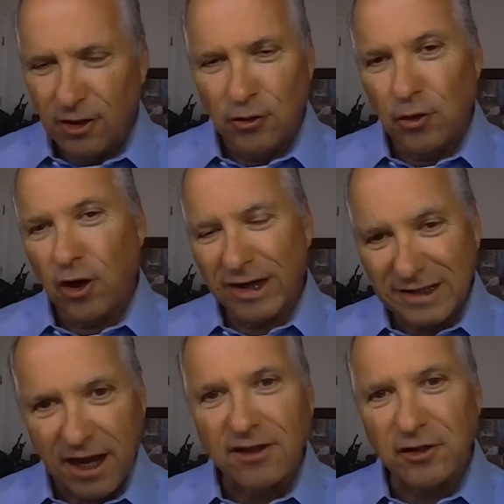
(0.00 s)
You are
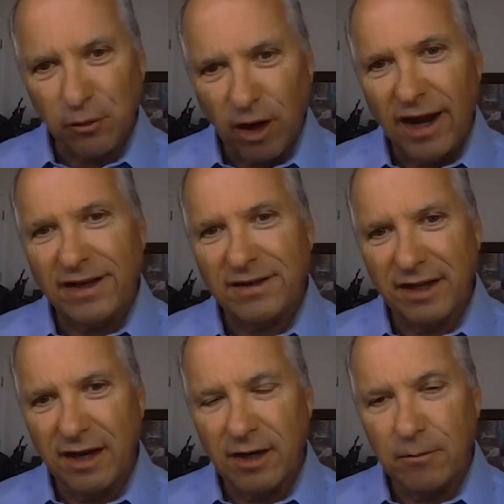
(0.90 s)
exactly right.
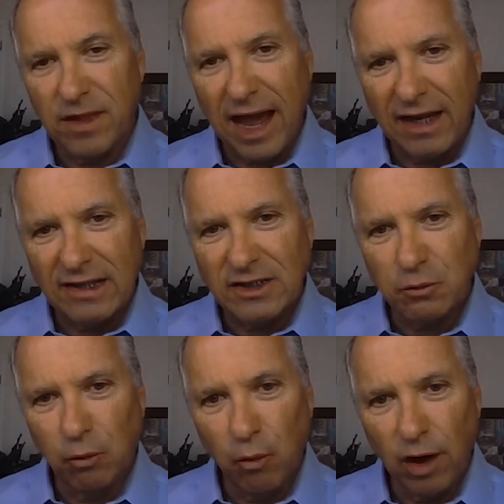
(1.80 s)
That is
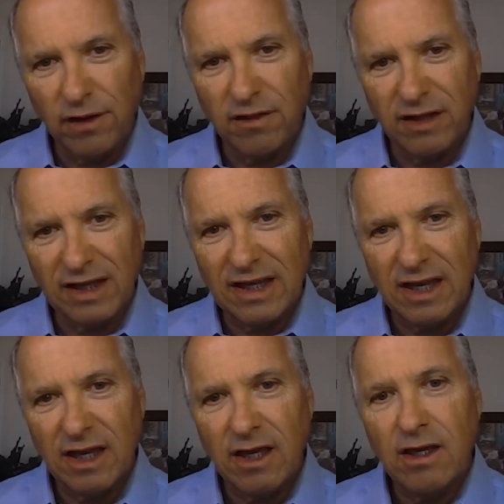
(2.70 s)
one of the
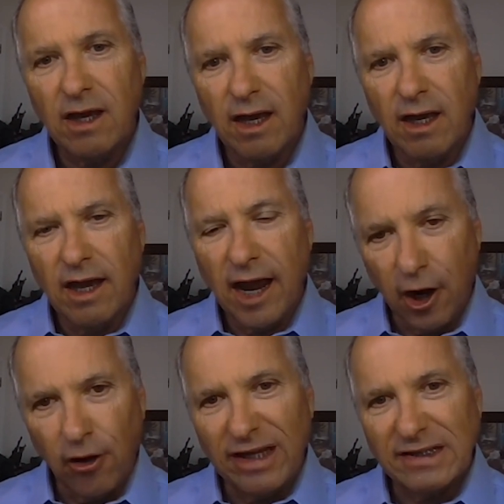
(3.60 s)
key
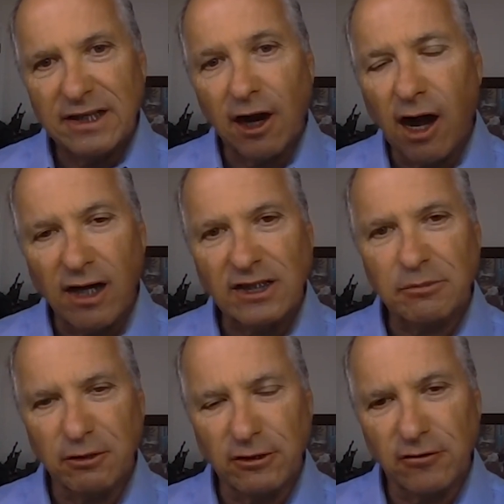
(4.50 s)
areas that
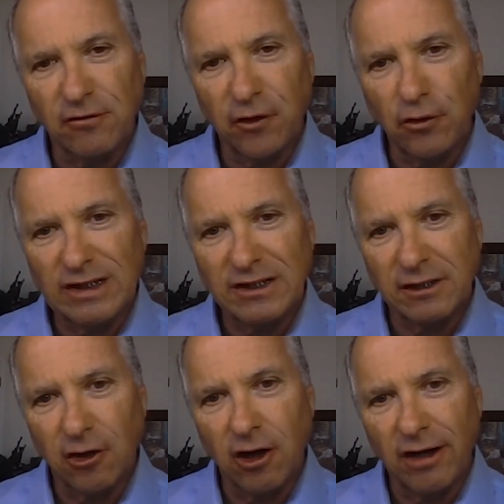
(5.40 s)
hospitals are
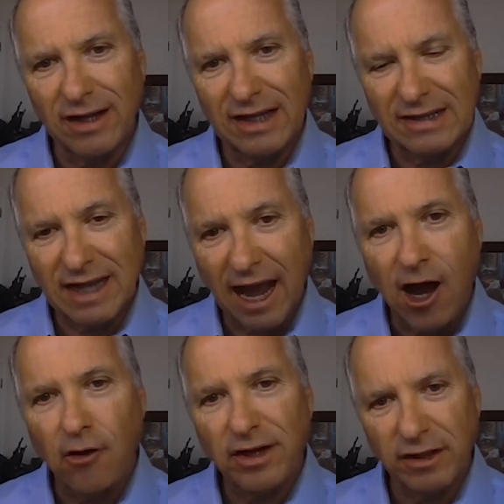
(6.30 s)
focusing on is
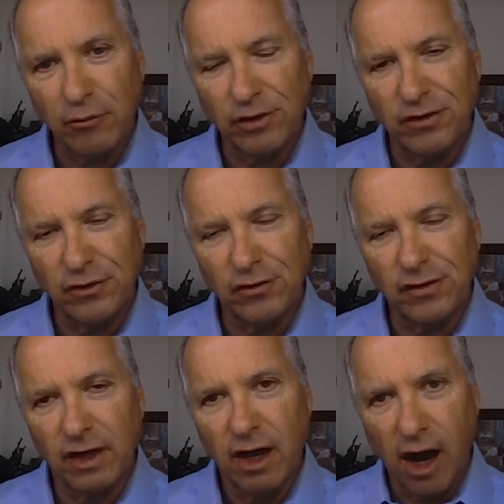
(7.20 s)
how can they
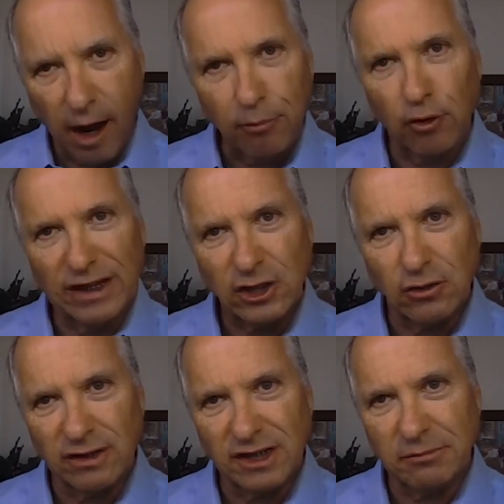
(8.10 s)
reduce
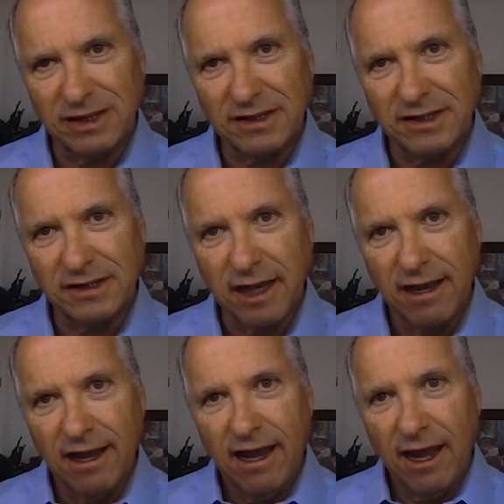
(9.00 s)
operational expenses.
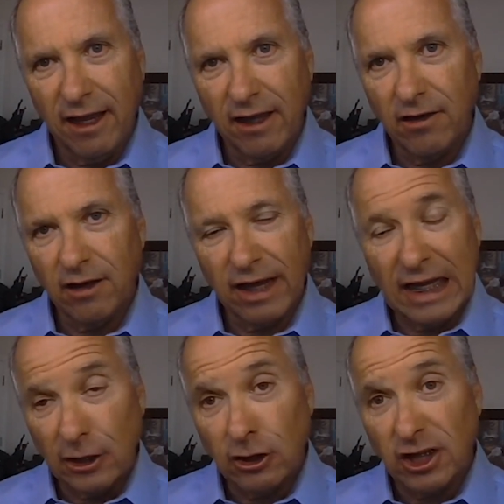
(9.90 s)
And
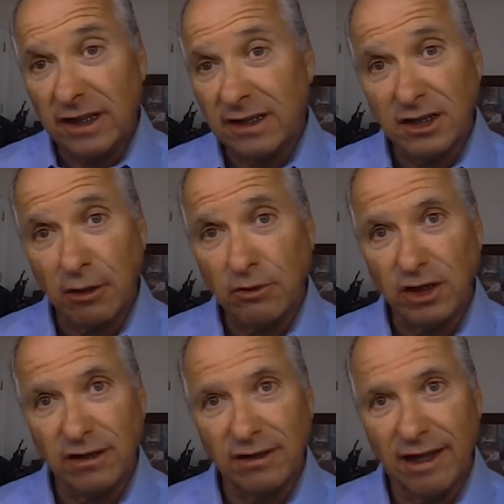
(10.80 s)
energy
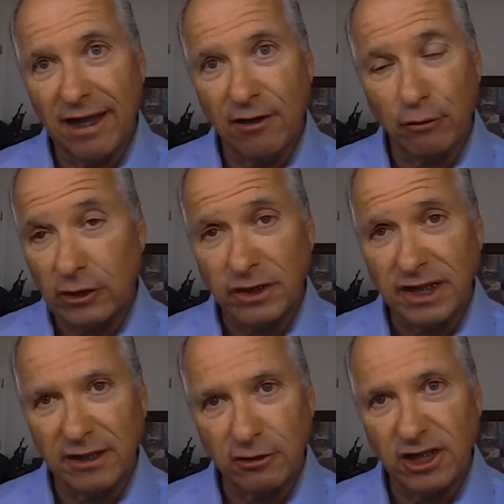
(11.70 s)
consumption and
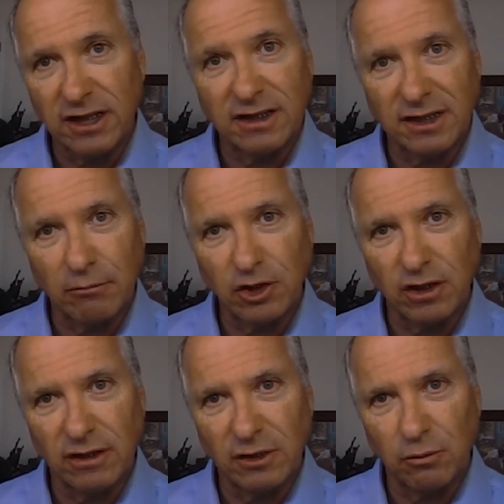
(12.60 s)
reducing energy
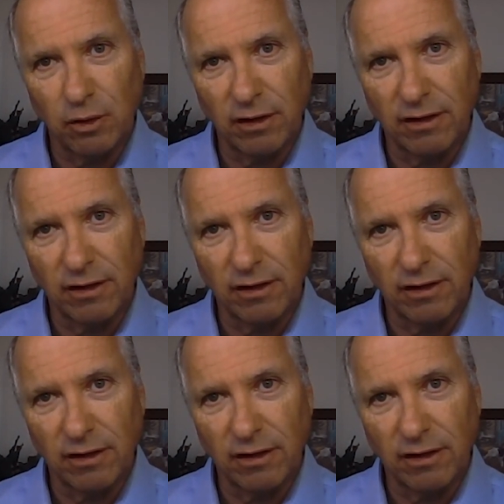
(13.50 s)
consumption is one